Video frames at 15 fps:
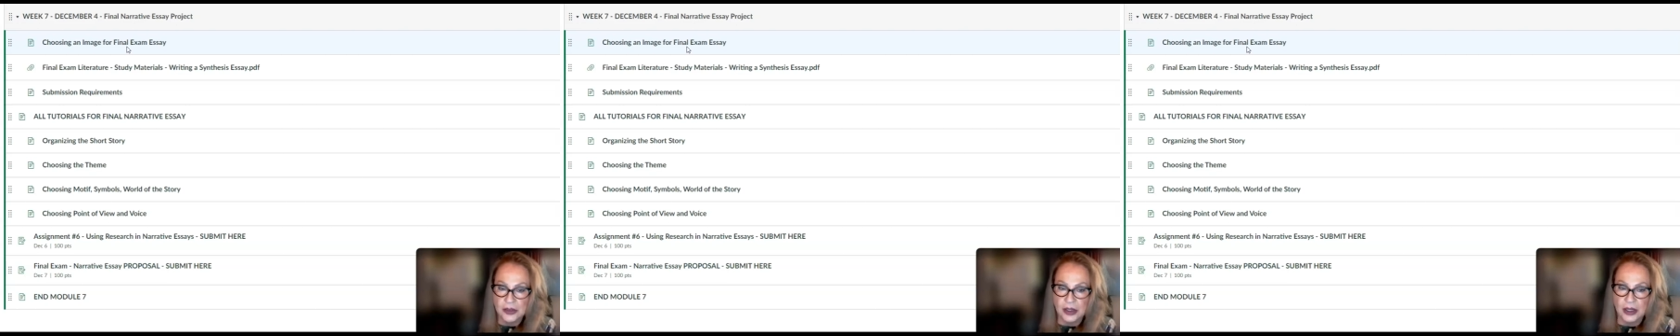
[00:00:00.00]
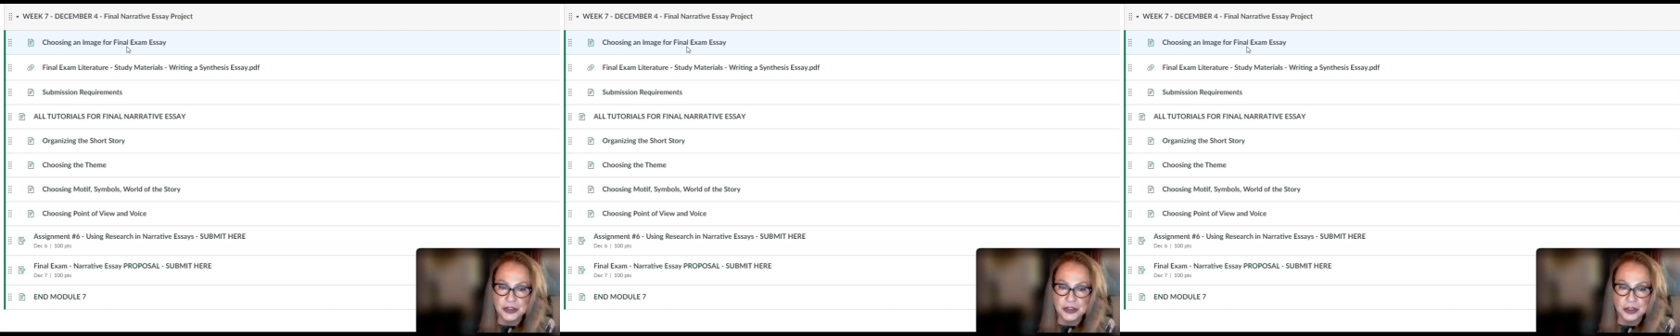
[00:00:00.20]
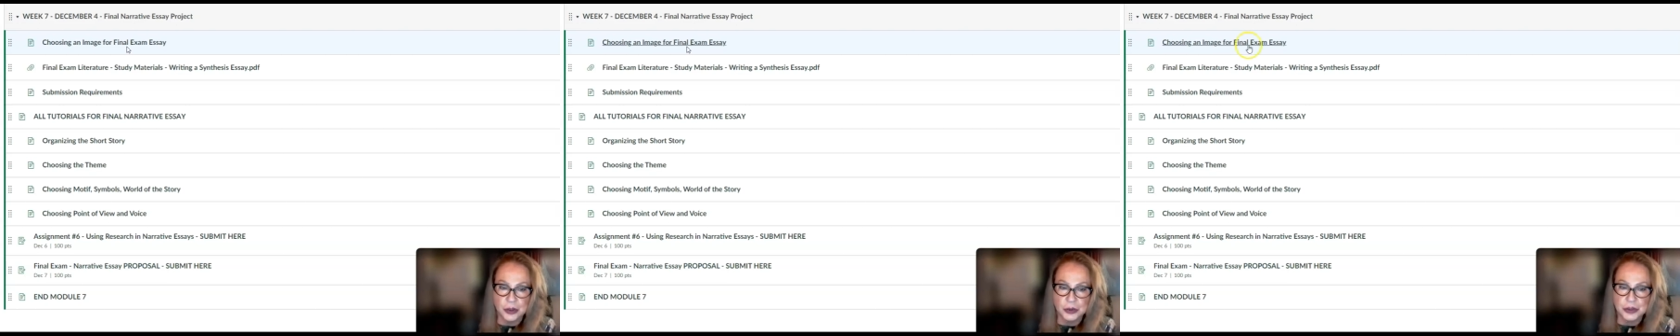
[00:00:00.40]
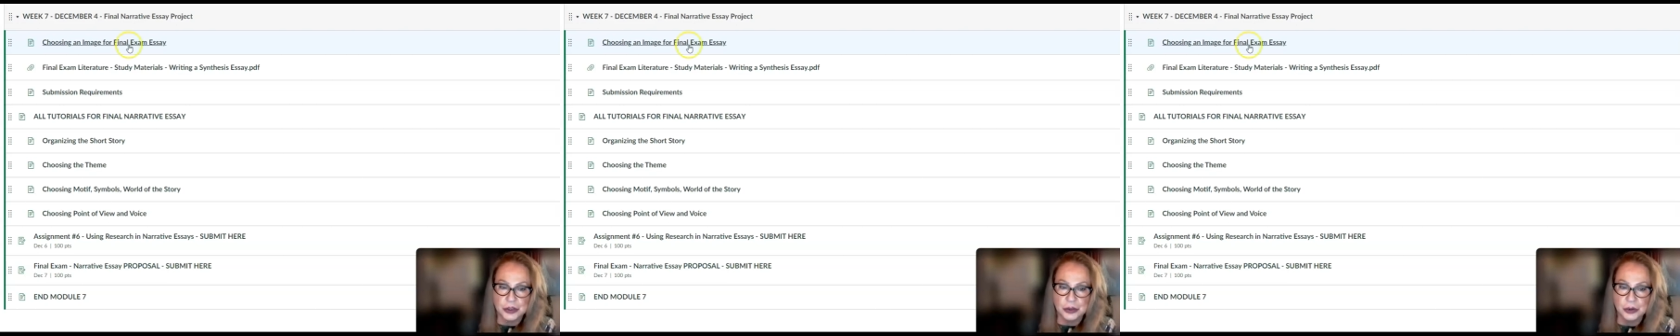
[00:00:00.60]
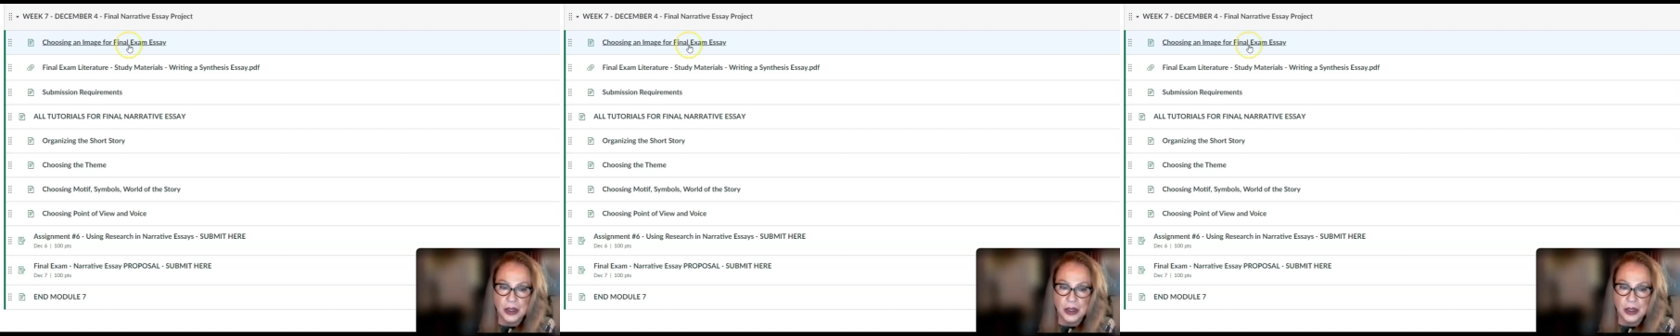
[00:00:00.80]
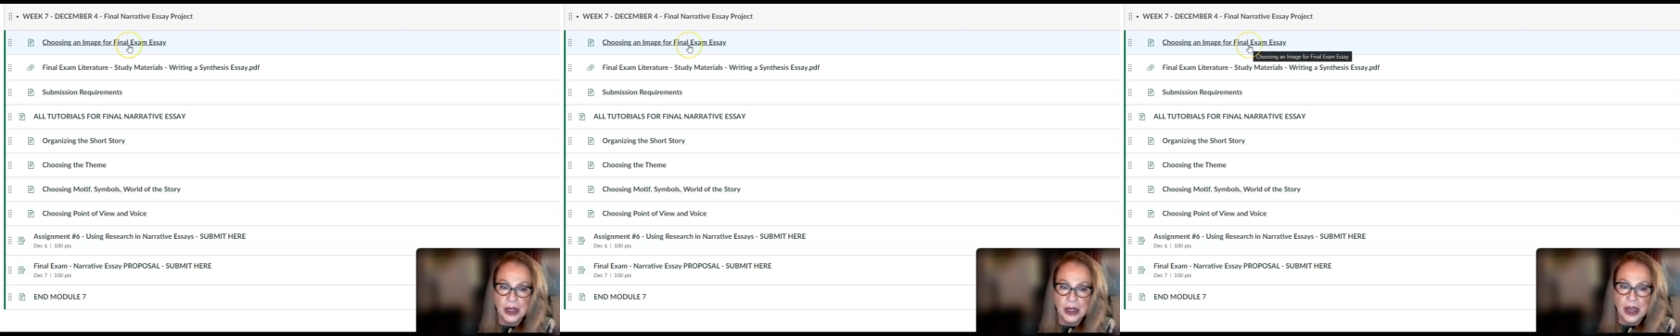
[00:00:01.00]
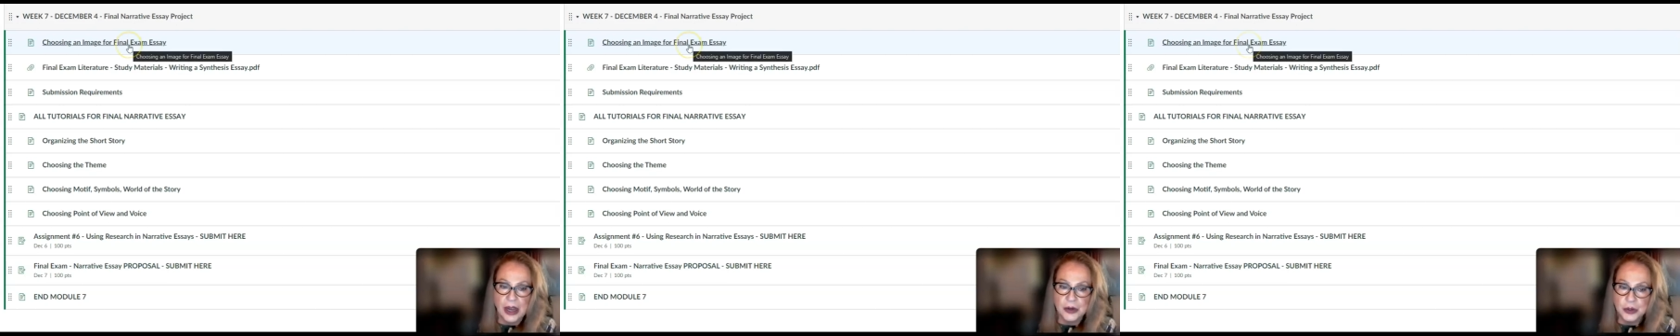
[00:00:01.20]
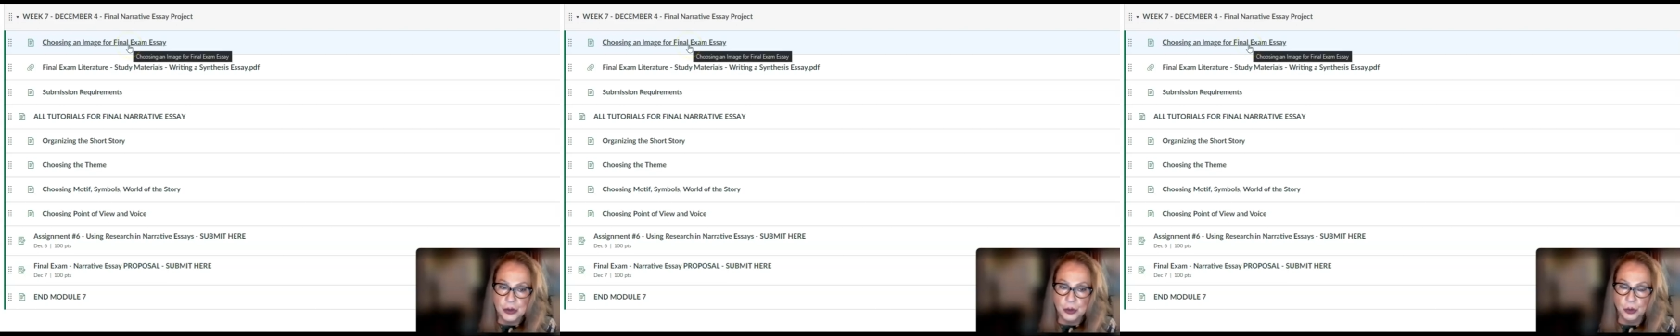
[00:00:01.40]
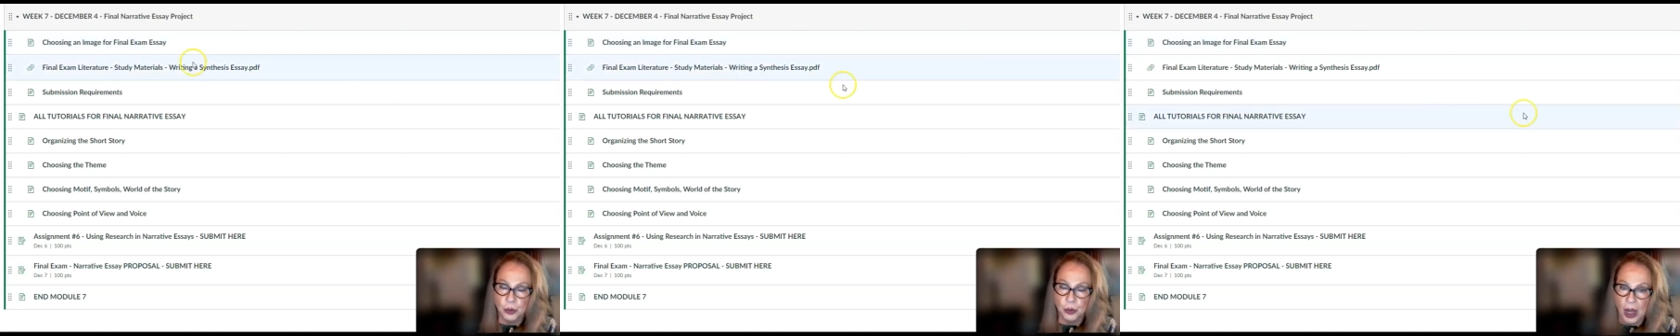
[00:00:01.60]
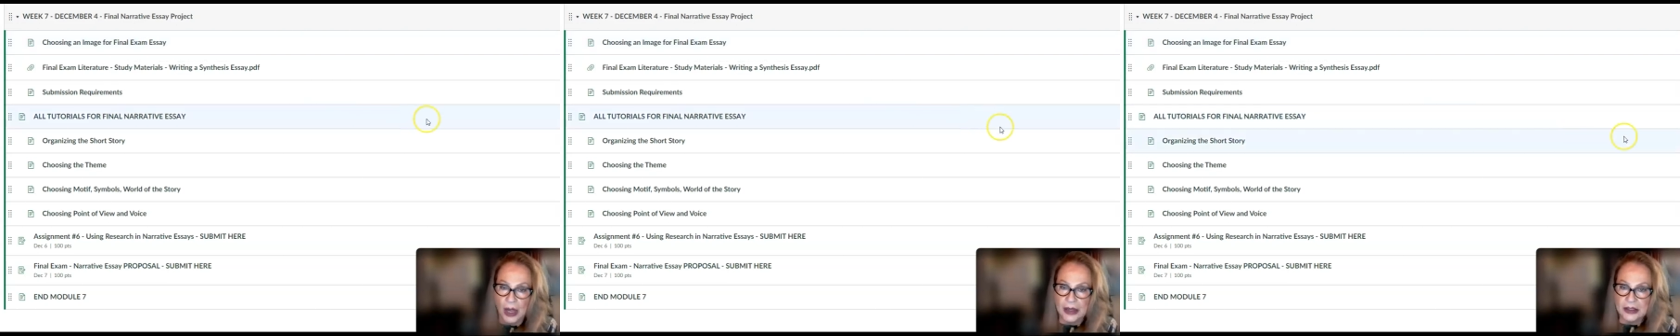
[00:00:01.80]
that I showed you. And you
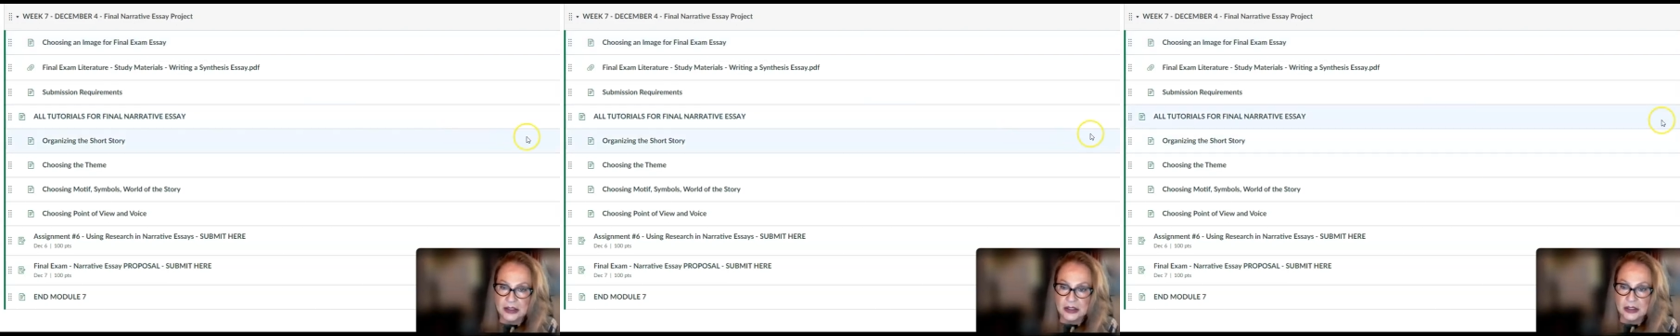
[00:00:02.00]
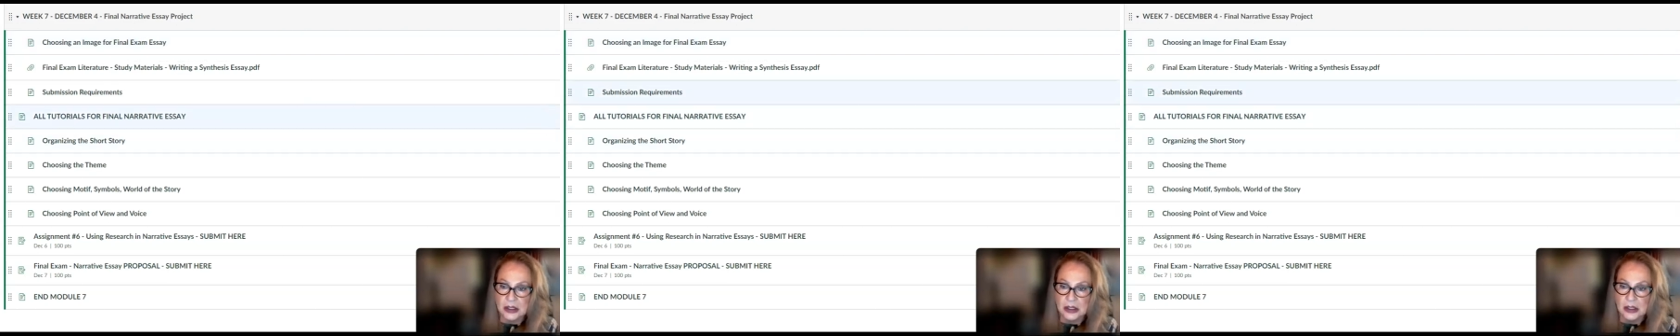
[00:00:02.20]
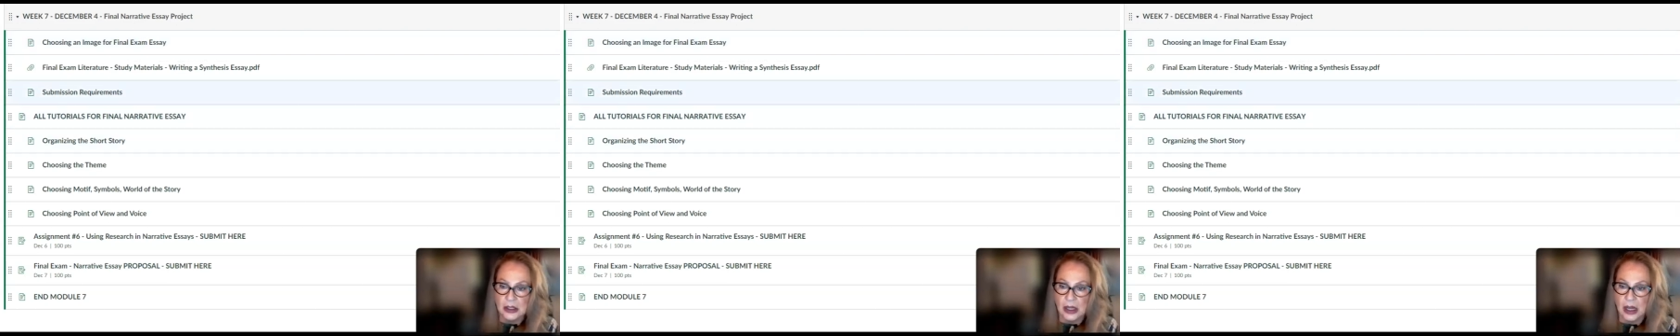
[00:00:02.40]
write